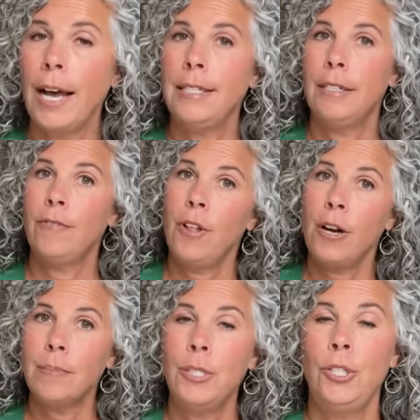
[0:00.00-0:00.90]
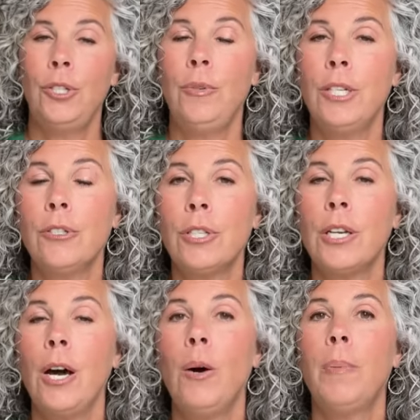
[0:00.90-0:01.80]
I did Vlogmas two years
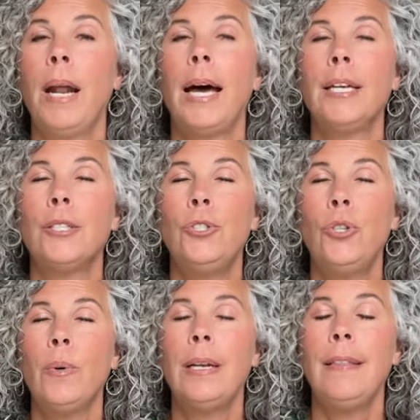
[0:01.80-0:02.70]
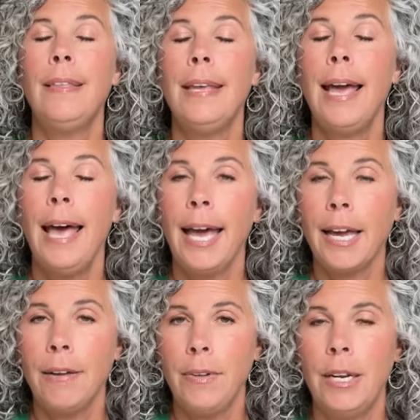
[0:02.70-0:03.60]
ago, but I enjoyed the heck
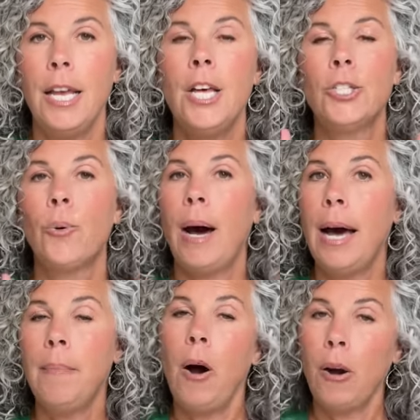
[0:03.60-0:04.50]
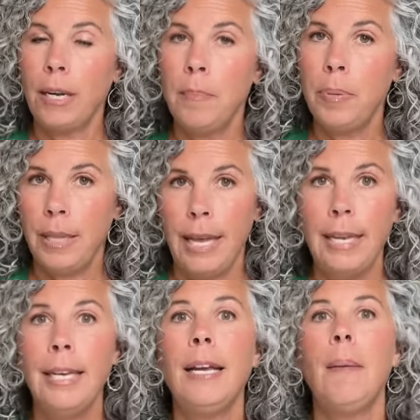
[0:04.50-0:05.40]
out of it. So I'm already
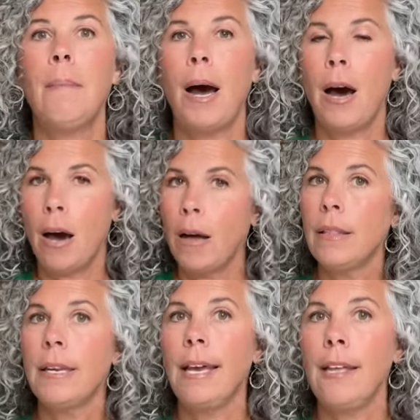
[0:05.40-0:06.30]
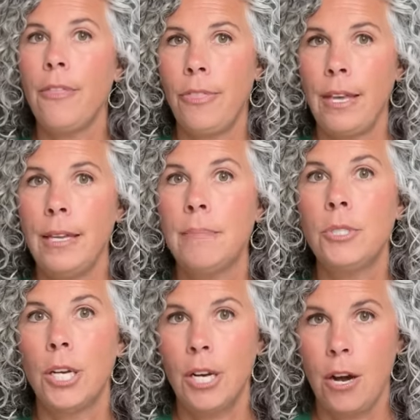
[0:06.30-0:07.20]
planning my holiday
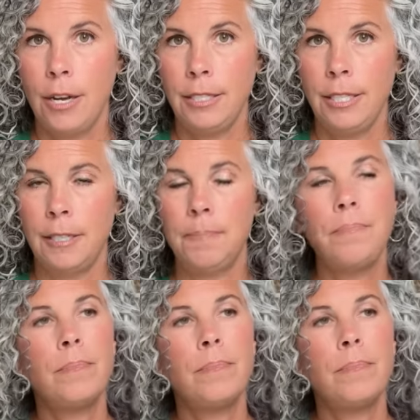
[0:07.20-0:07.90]
themed content.